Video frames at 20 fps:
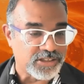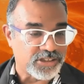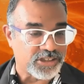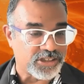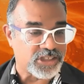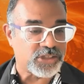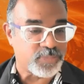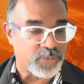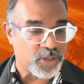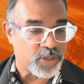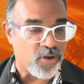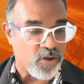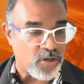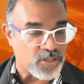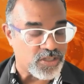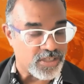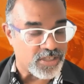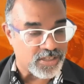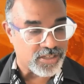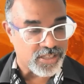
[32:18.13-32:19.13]
just
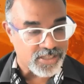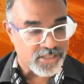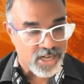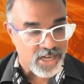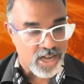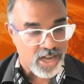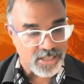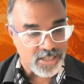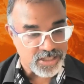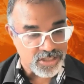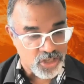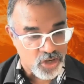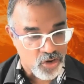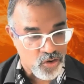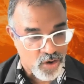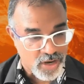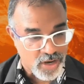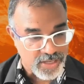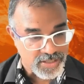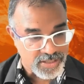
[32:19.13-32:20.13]
because the task
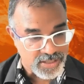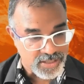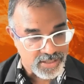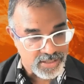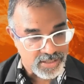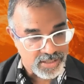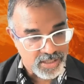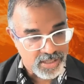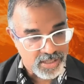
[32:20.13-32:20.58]
requires it.